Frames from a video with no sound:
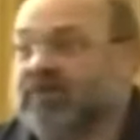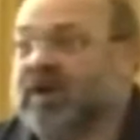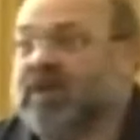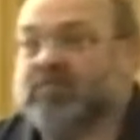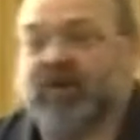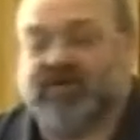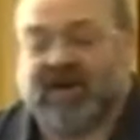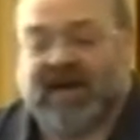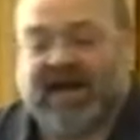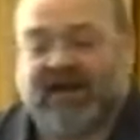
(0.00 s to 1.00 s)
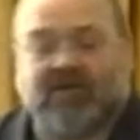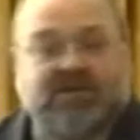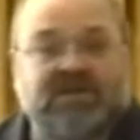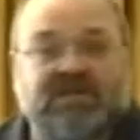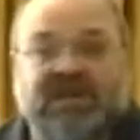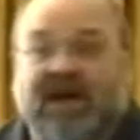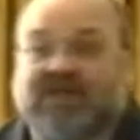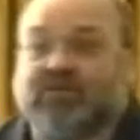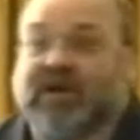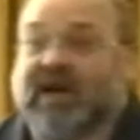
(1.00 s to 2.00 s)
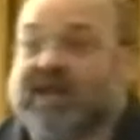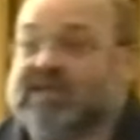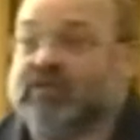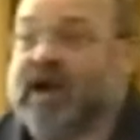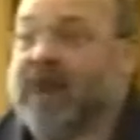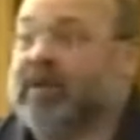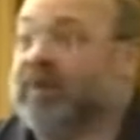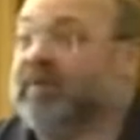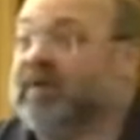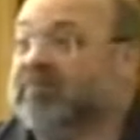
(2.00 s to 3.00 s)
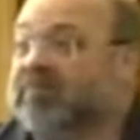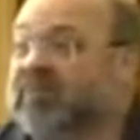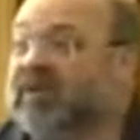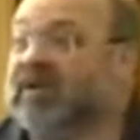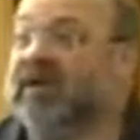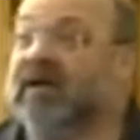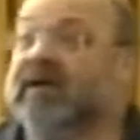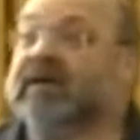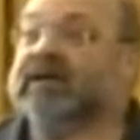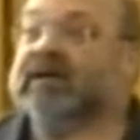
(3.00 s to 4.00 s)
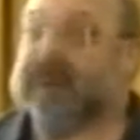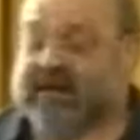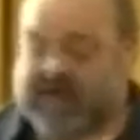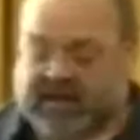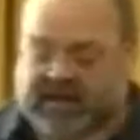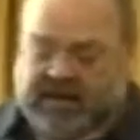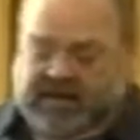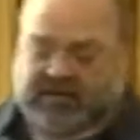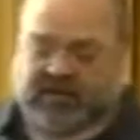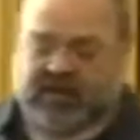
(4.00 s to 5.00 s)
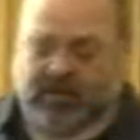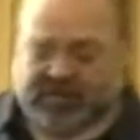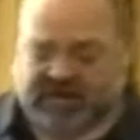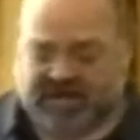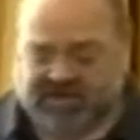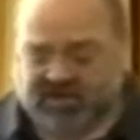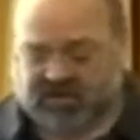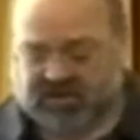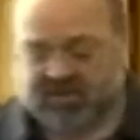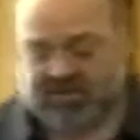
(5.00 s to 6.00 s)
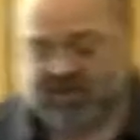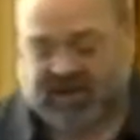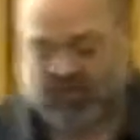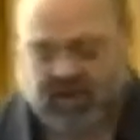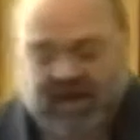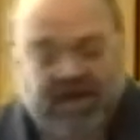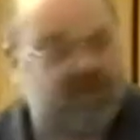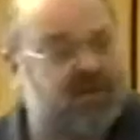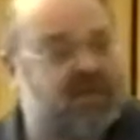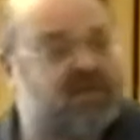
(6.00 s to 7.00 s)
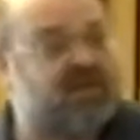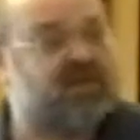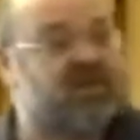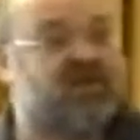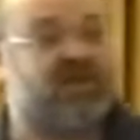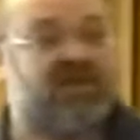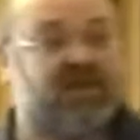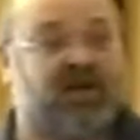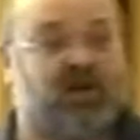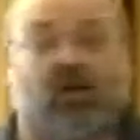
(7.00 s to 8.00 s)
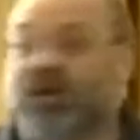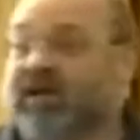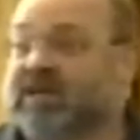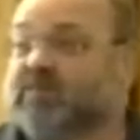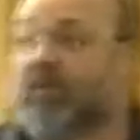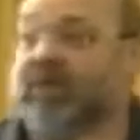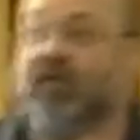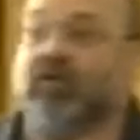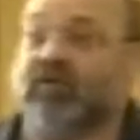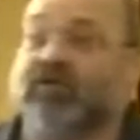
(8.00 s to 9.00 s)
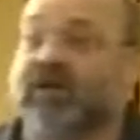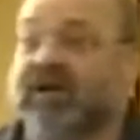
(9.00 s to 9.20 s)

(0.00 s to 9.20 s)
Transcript: perfectly adequate to the task. We could actually ramp up the computation on this machine without stressing it at all, and it's probably good for